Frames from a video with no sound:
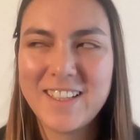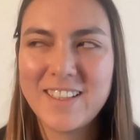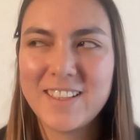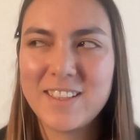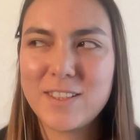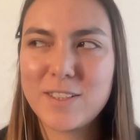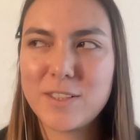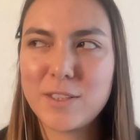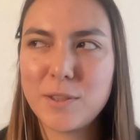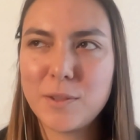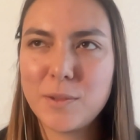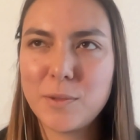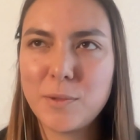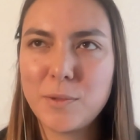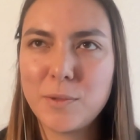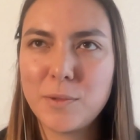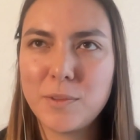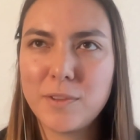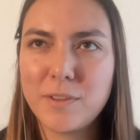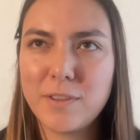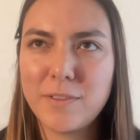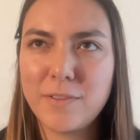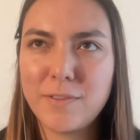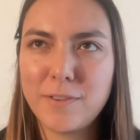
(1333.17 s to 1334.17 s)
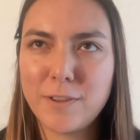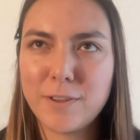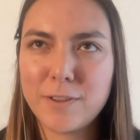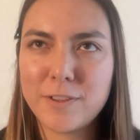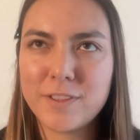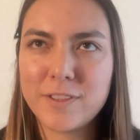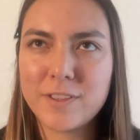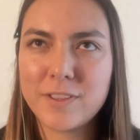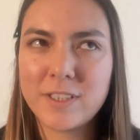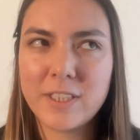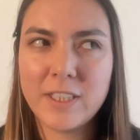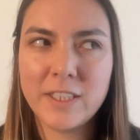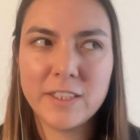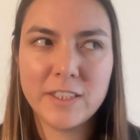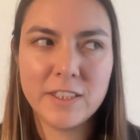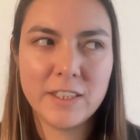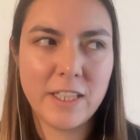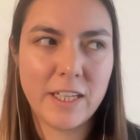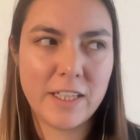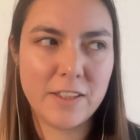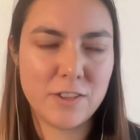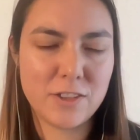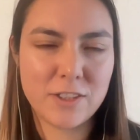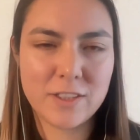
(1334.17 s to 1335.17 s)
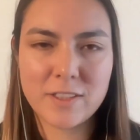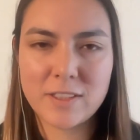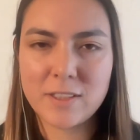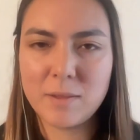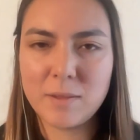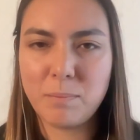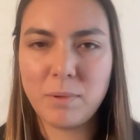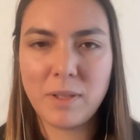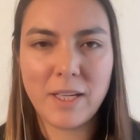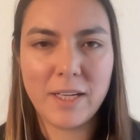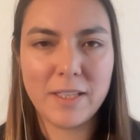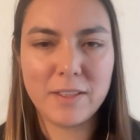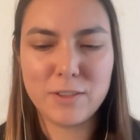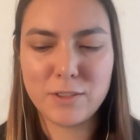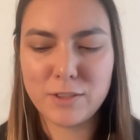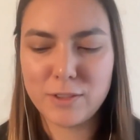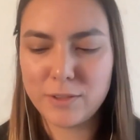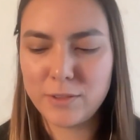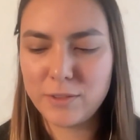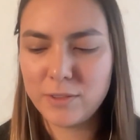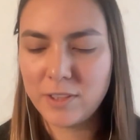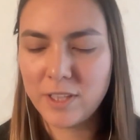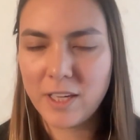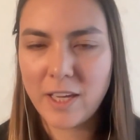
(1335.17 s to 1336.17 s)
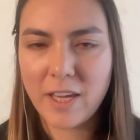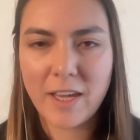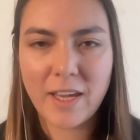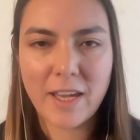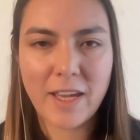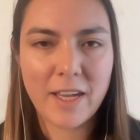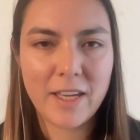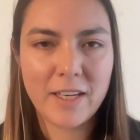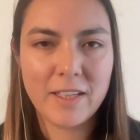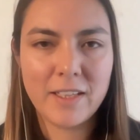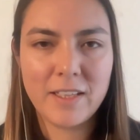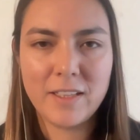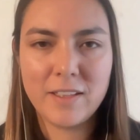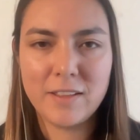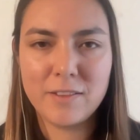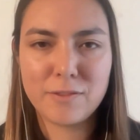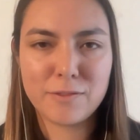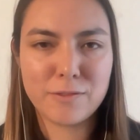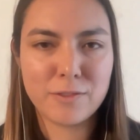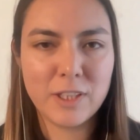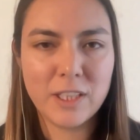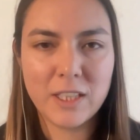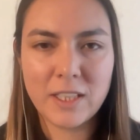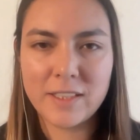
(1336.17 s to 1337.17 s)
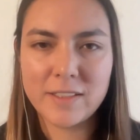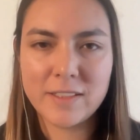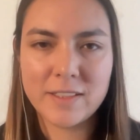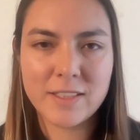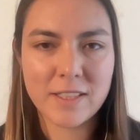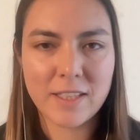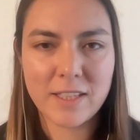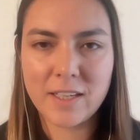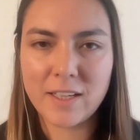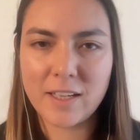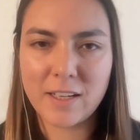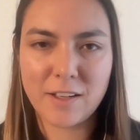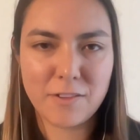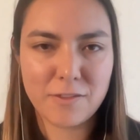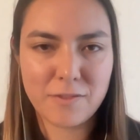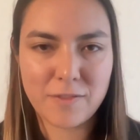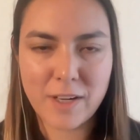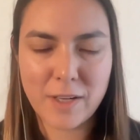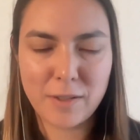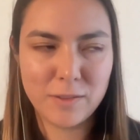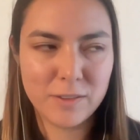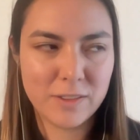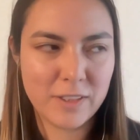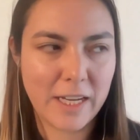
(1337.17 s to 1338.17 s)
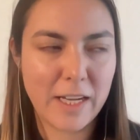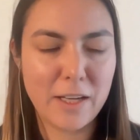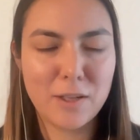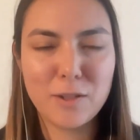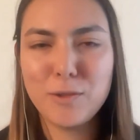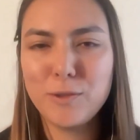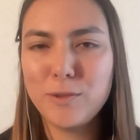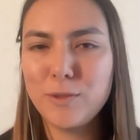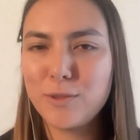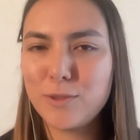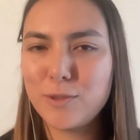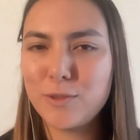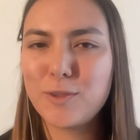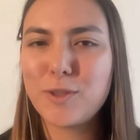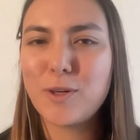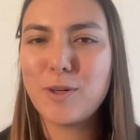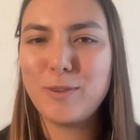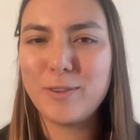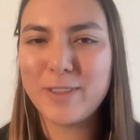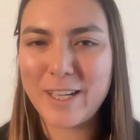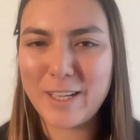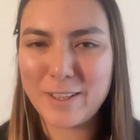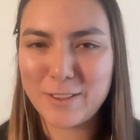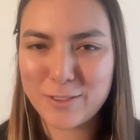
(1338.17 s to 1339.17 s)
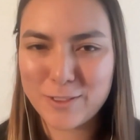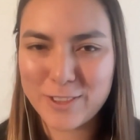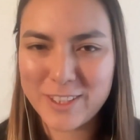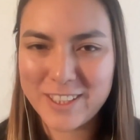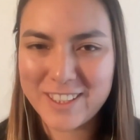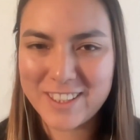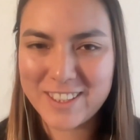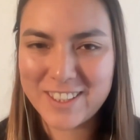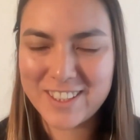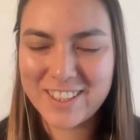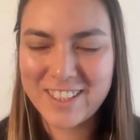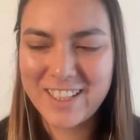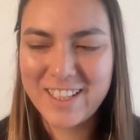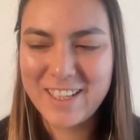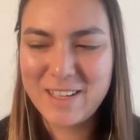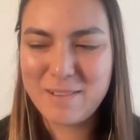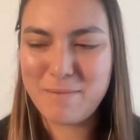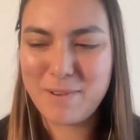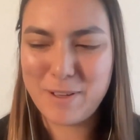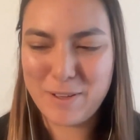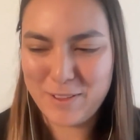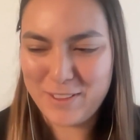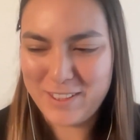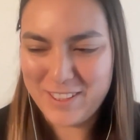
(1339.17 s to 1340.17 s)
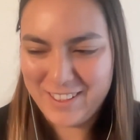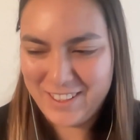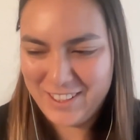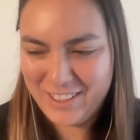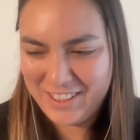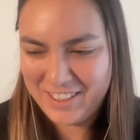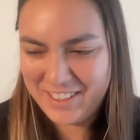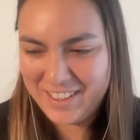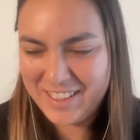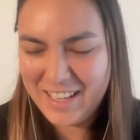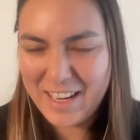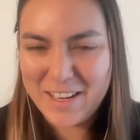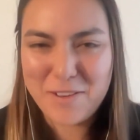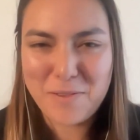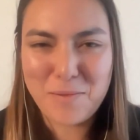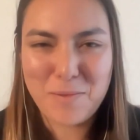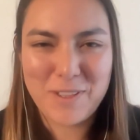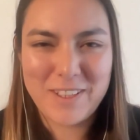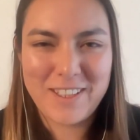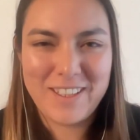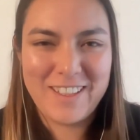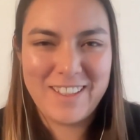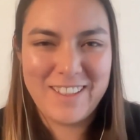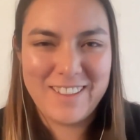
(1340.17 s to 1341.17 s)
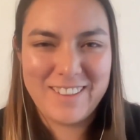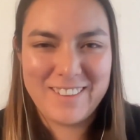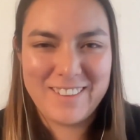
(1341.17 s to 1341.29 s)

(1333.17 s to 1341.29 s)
So the first year I just applied to any freelance gig I found. I couldn't do cold outreach because it's just, I don't want to,